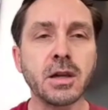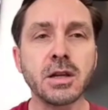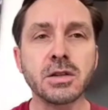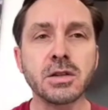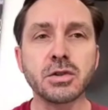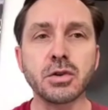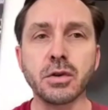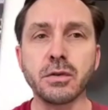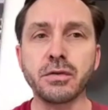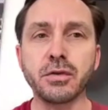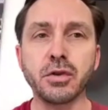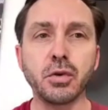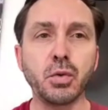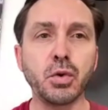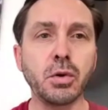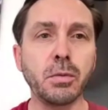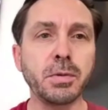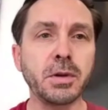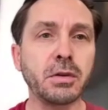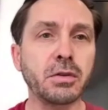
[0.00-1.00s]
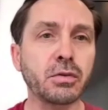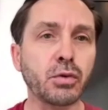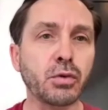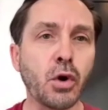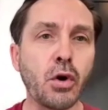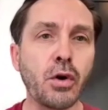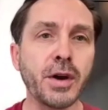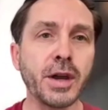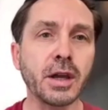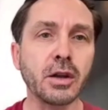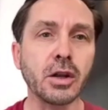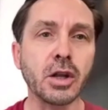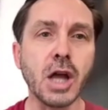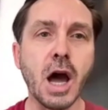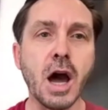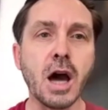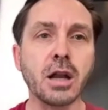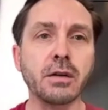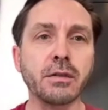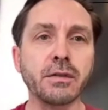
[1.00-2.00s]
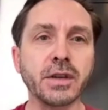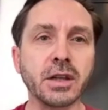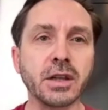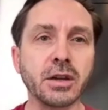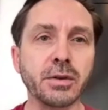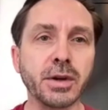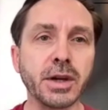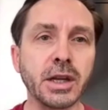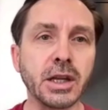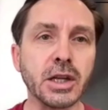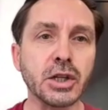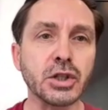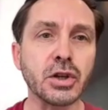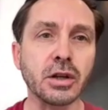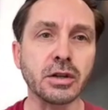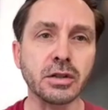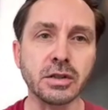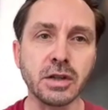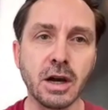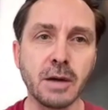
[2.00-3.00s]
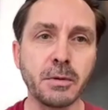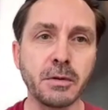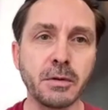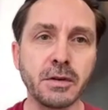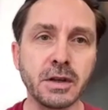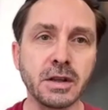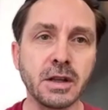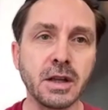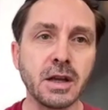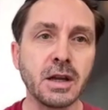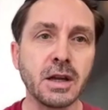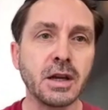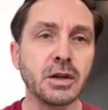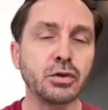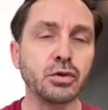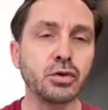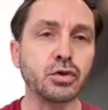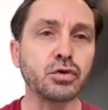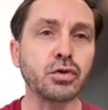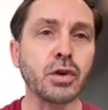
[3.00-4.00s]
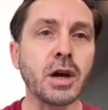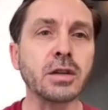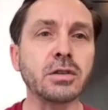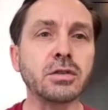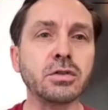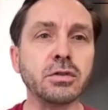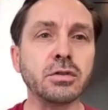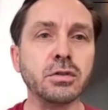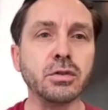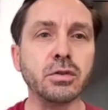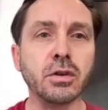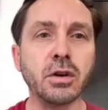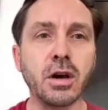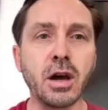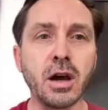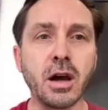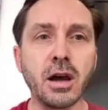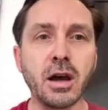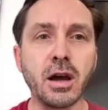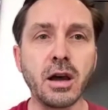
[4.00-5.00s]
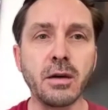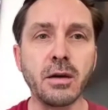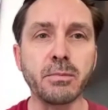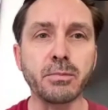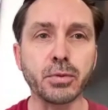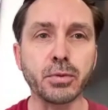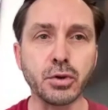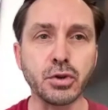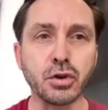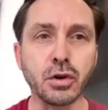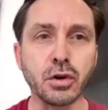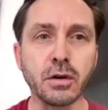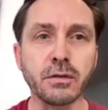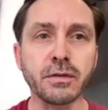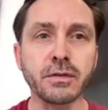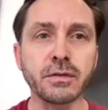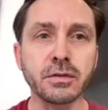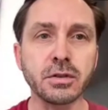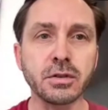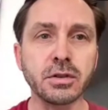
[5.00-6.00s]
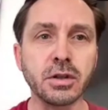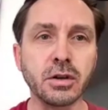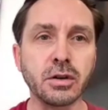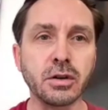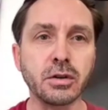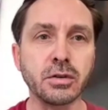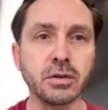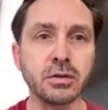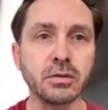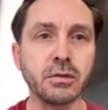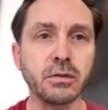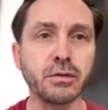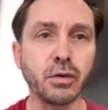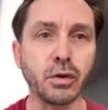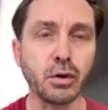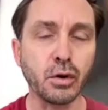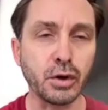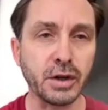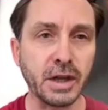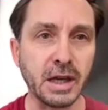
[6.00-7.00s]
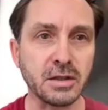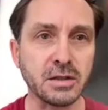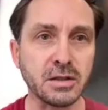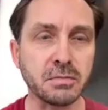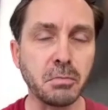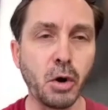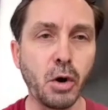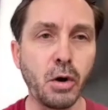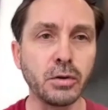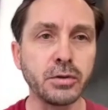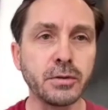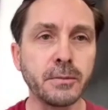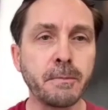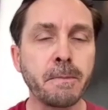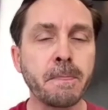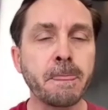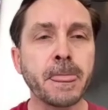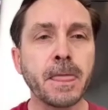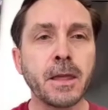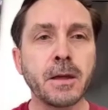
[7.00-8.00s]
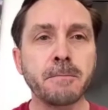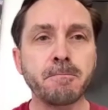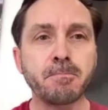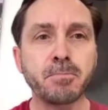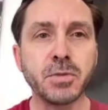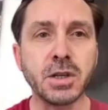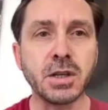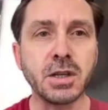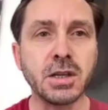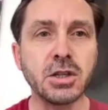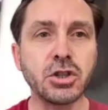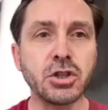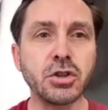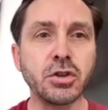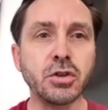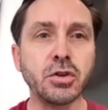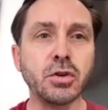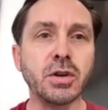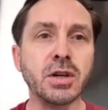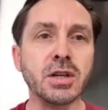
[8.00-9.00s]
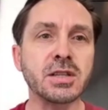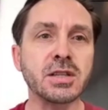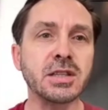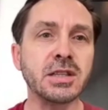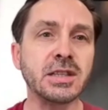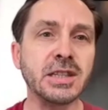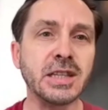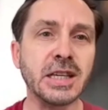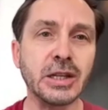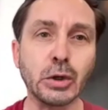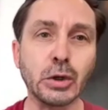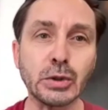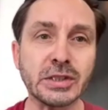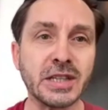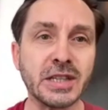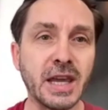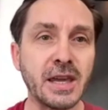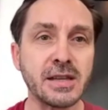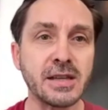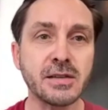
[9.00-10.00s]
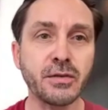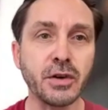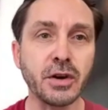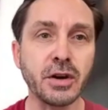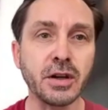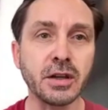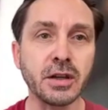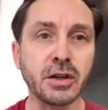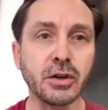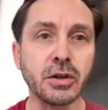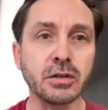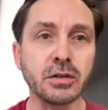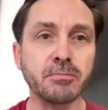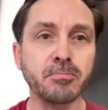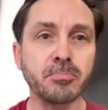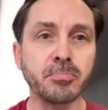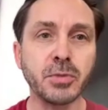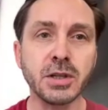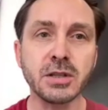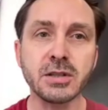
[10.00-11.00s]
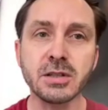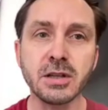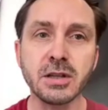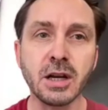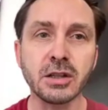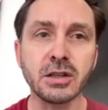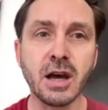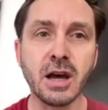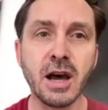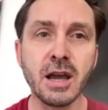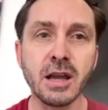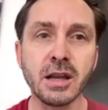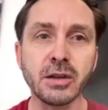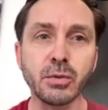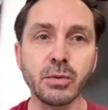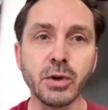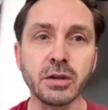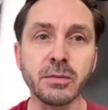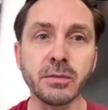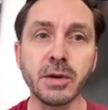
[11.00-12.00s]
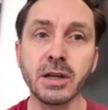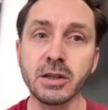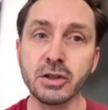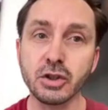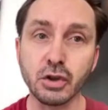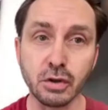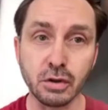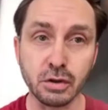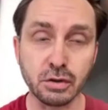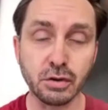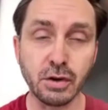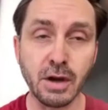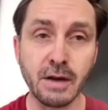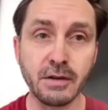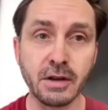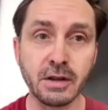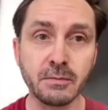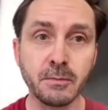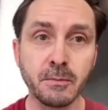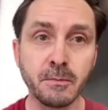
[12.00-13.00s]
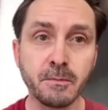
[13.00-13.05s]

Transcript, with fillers: So if you will be throwing a lot of ingredients on top of it to try to uh, uh, preserve, you know, for against mold, the issue is they don't taste very good. It's not highly recommended. It's good to have it,